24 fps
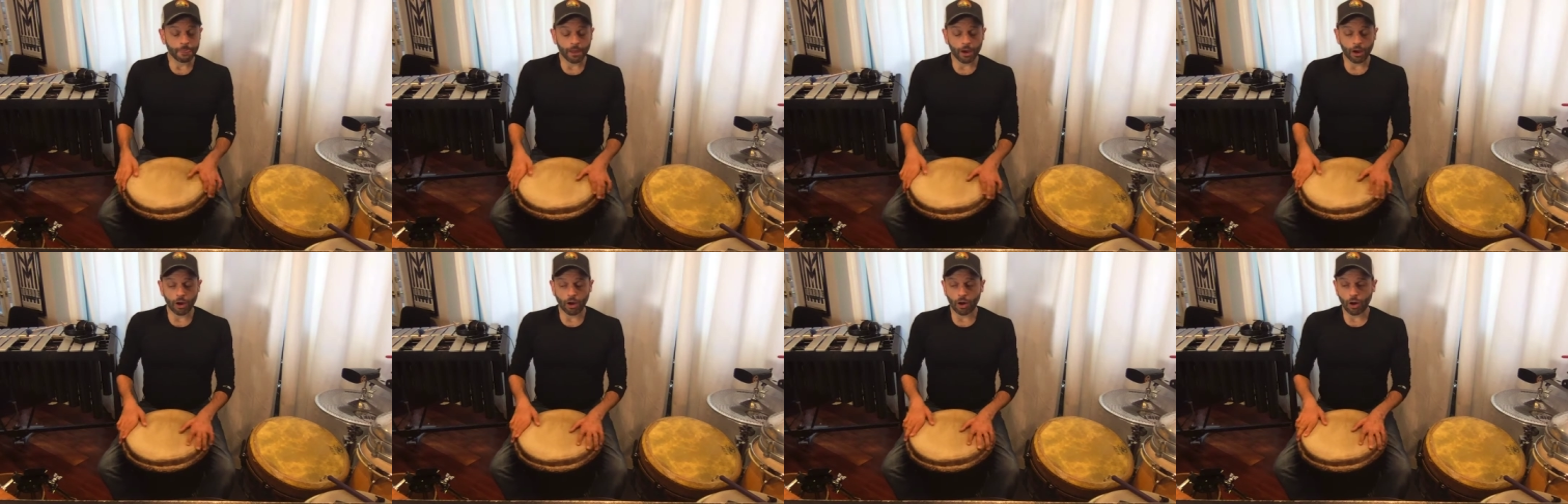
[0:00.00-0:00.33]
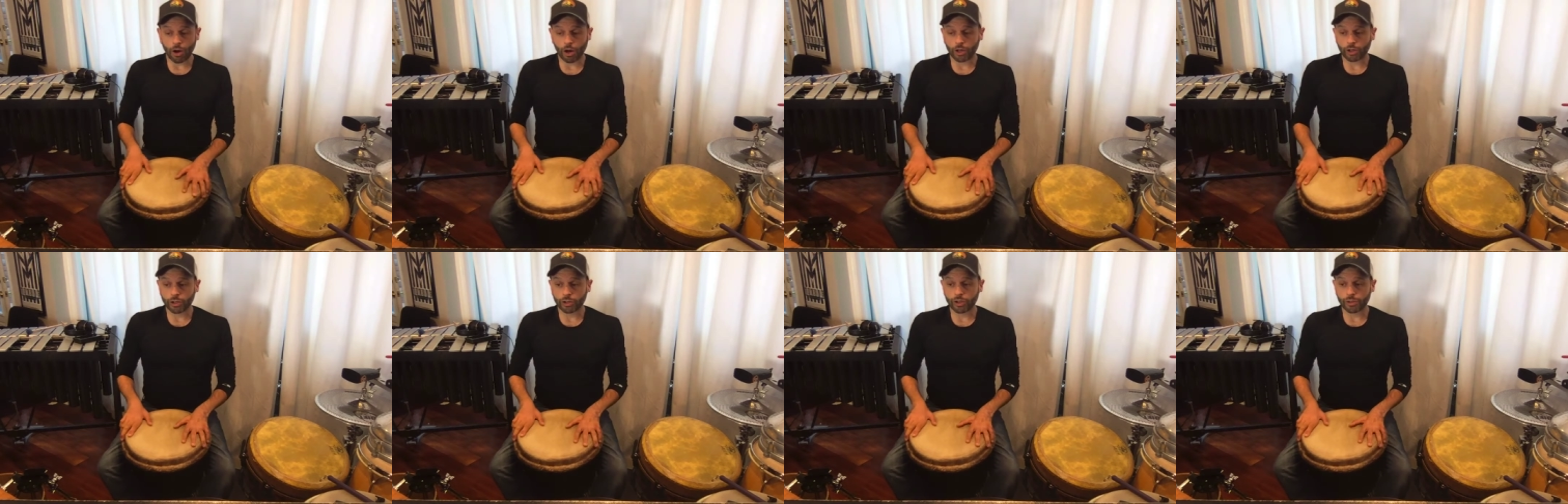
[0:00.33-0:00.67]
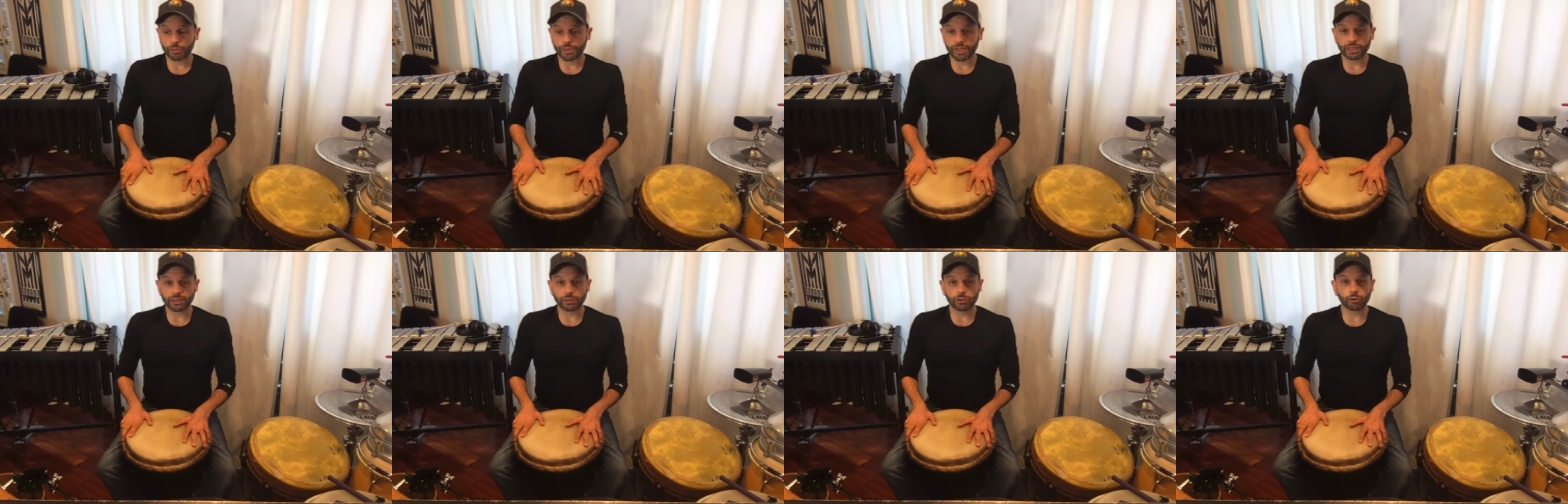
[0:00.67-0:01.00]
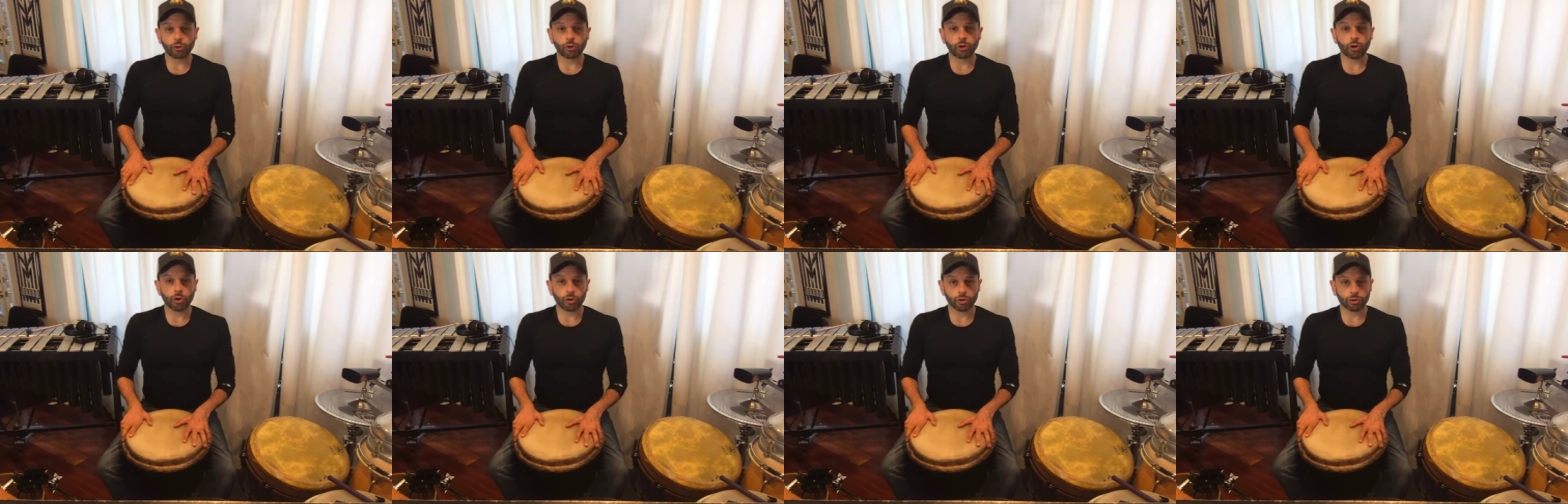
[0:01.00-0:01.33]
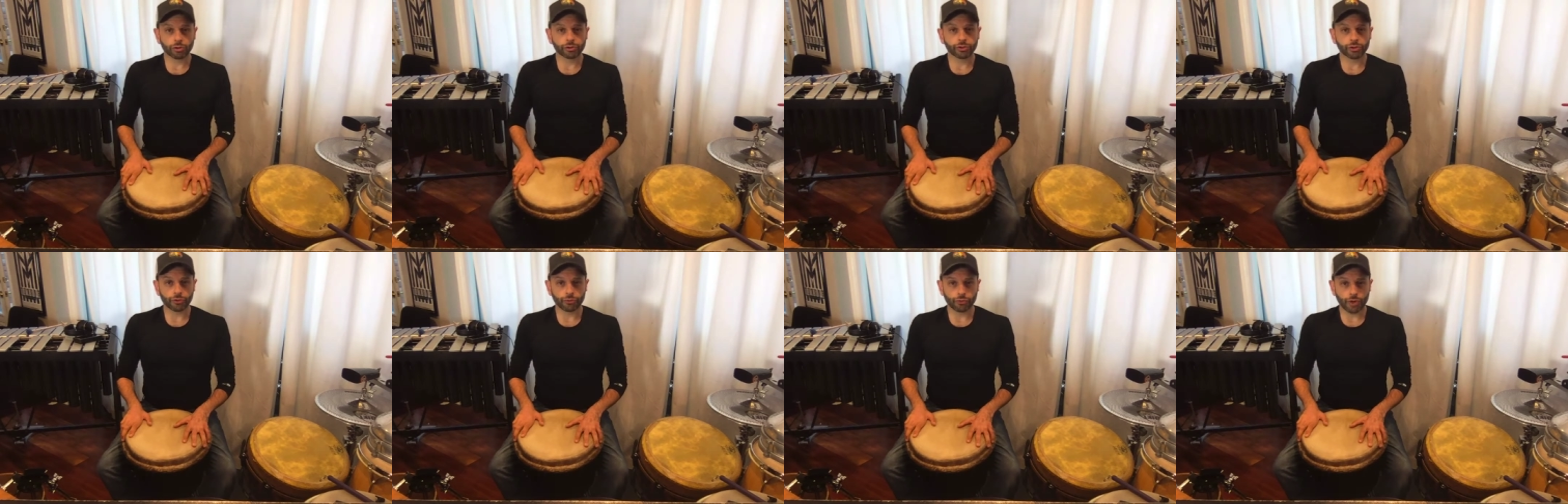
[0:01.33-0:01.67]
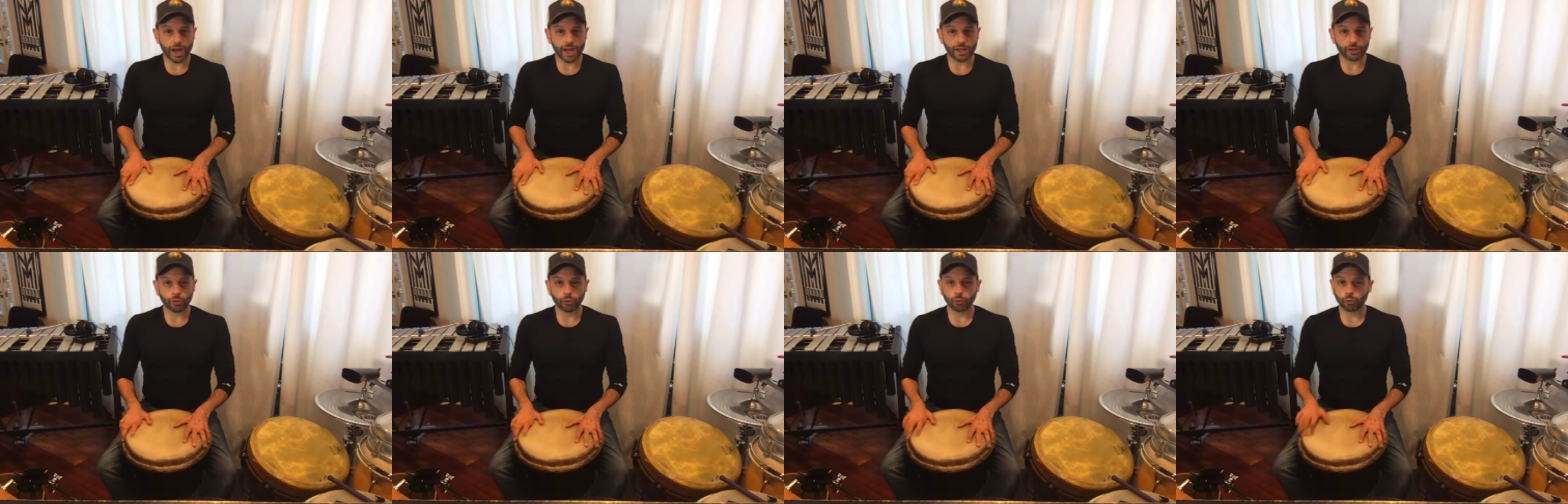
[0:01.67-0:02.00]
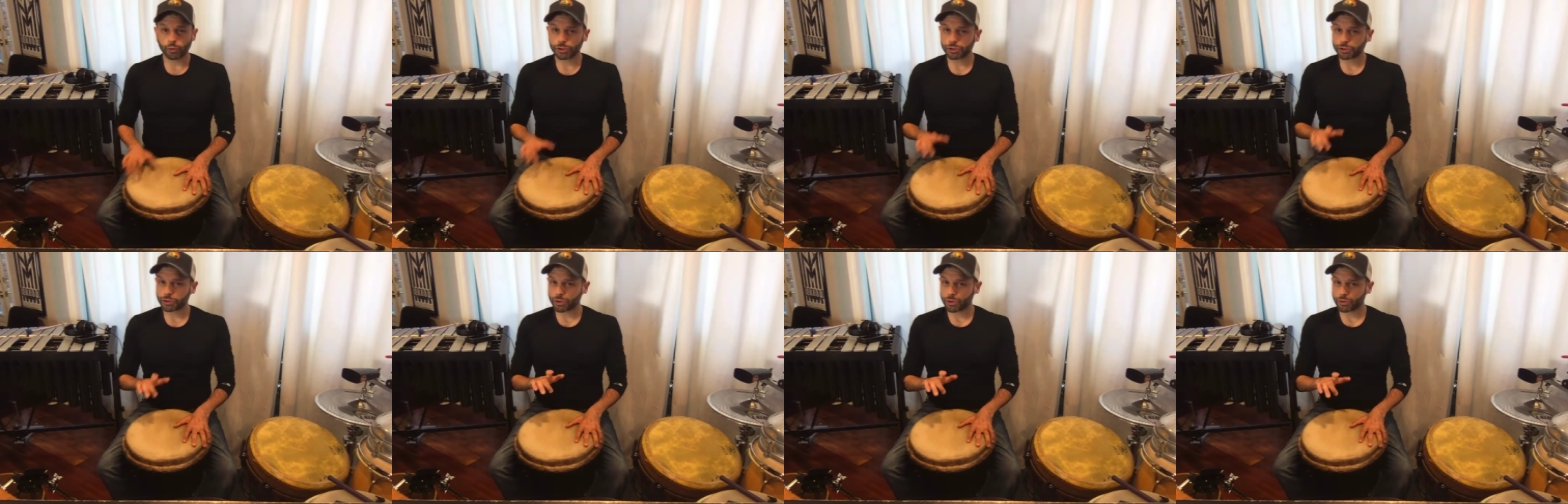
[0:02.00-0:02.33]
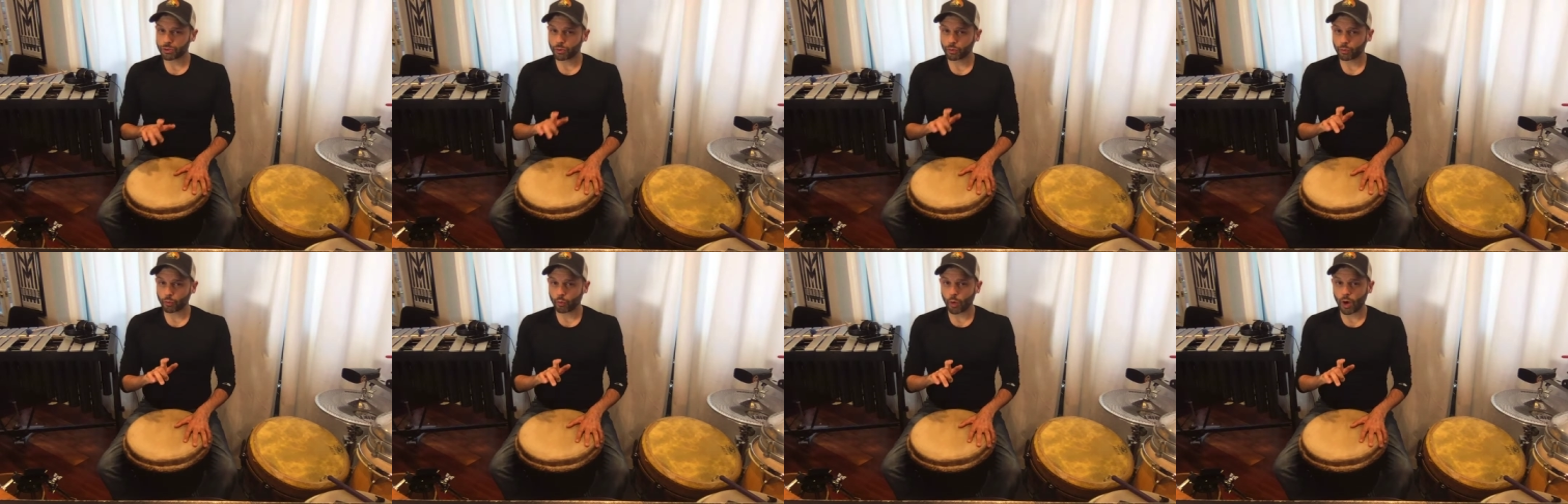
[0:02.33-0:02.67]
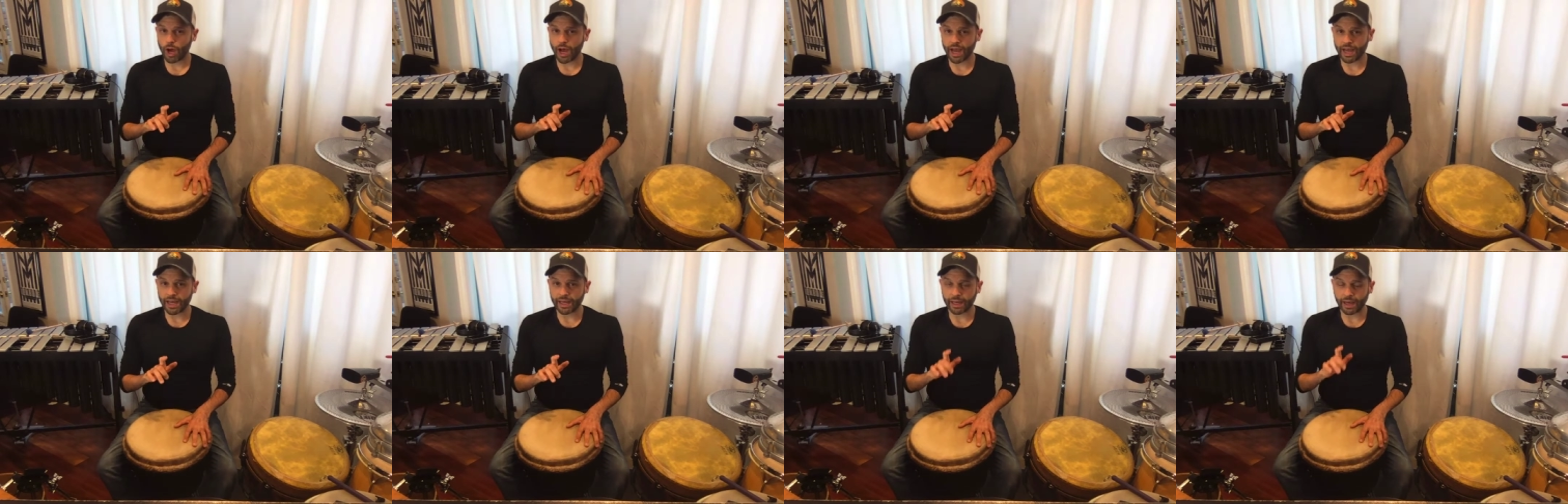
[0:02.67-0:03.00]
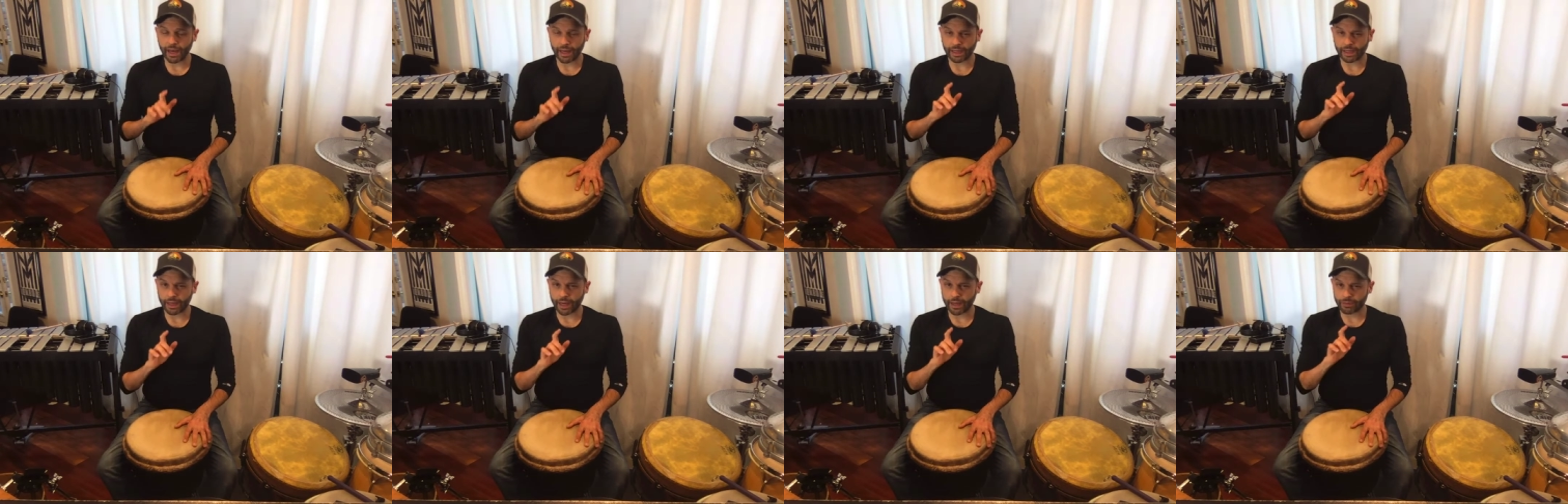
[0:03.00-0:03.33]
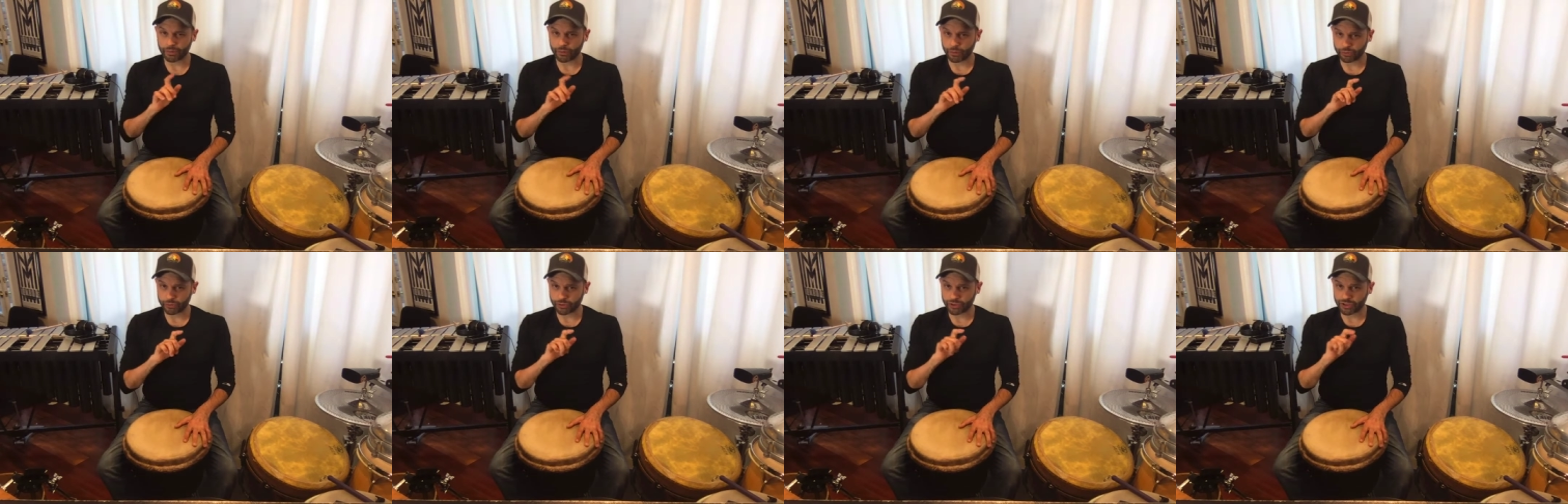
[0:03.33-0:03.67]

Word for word: are going to be a little harder to wrangle, which are the why I got those